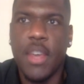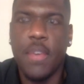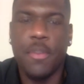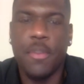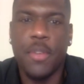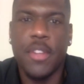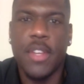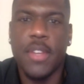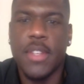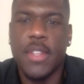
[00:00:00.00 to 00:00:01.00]
was really
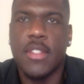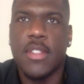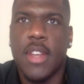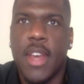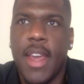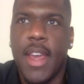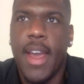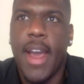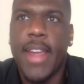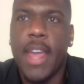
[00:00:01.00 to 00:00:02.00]
tough because
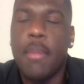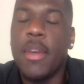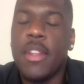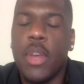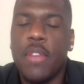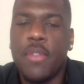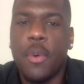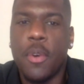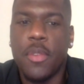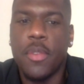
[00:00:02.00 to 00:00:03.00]
I came in the Wake
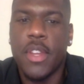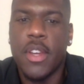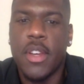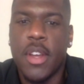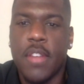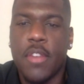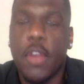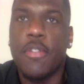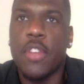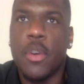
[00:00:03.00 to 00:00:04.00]
Forest with a
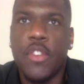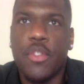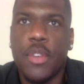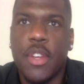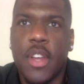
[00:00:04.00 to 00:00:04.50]
turf toe injury.